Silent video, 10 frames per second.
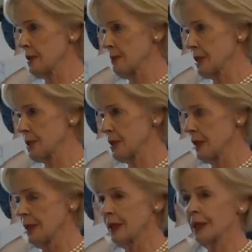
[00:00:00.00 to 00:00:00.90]

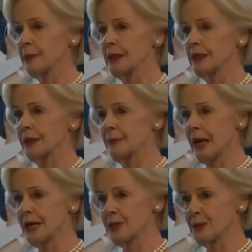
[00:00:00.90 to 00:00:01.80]
Commission, and we did a
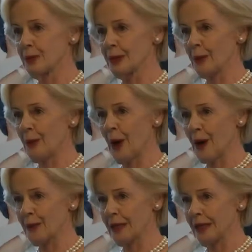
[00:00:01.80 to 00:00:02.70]
major
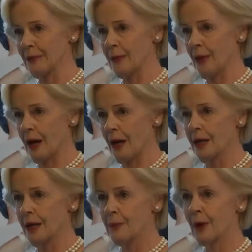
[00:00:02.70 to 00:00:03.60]
inquiry led
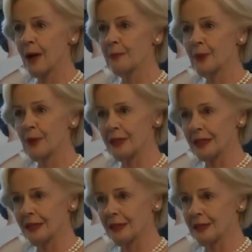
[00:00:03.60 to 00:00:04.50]
by Brian
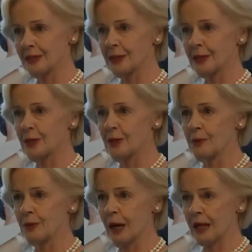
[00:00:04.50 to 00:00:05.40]
Burdick into the
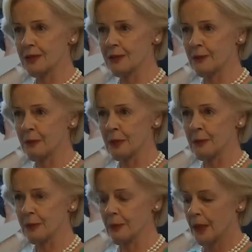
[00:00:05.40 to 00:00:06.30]
human rights of
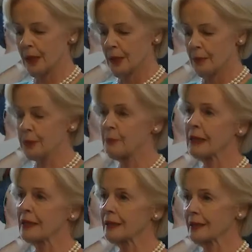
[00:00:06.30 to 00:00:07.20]
people with
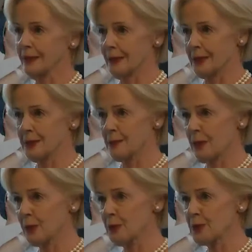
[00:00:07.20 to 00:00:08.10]
mental illness,
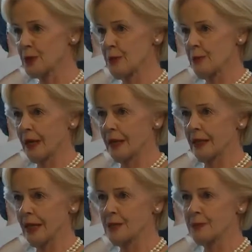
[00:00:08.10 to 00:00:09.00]
but also my
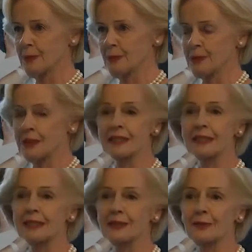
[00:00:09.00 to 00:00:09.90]
engagement with the
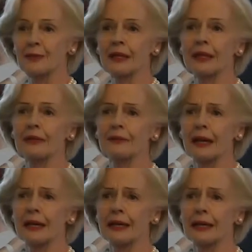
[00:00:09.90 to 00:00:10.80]
Schizophrenia
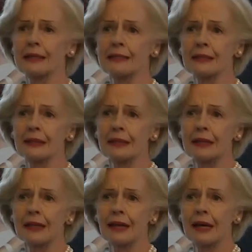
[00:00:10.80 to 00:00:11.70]
Foundation
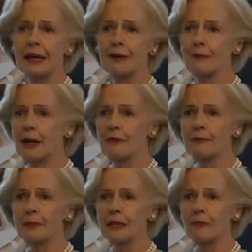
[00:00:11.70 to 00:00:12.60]
and
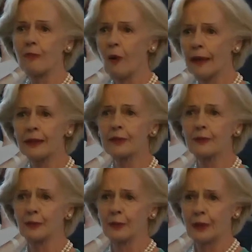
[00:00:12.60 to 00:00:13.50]
ARAFME,
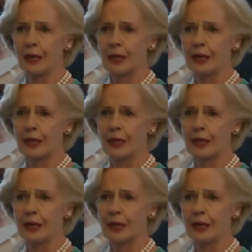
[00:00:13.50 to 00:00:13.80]
wonderful